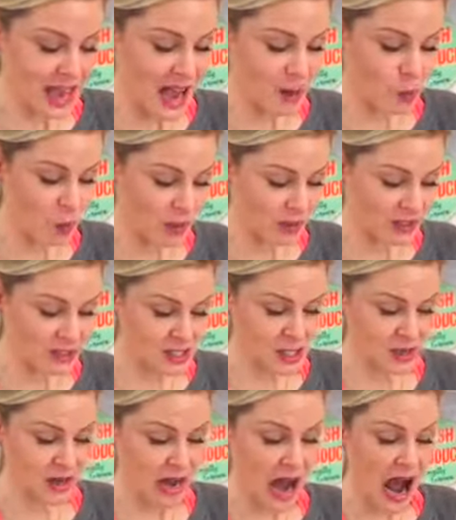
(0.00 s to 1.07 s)
I would
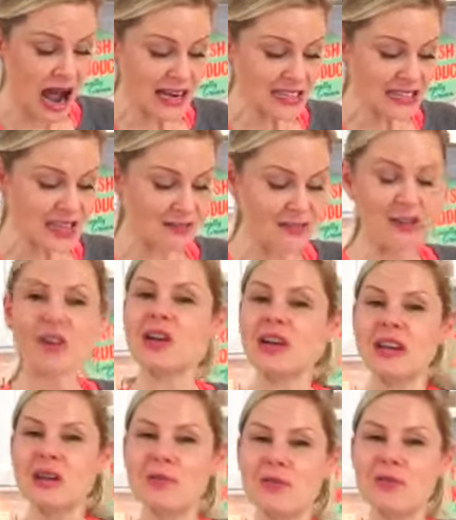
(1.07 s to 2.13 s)
consider it. Honestly, I've never
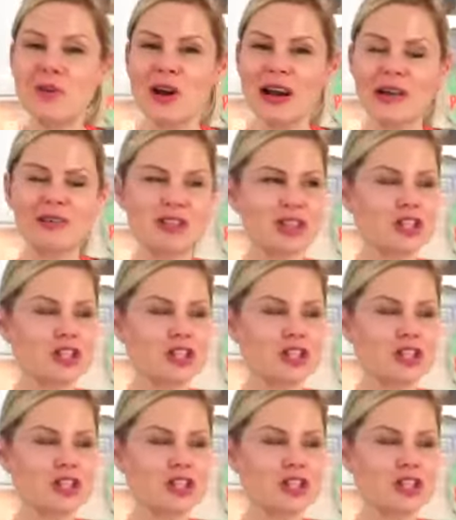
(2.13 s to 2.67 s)
eaten it before, and I was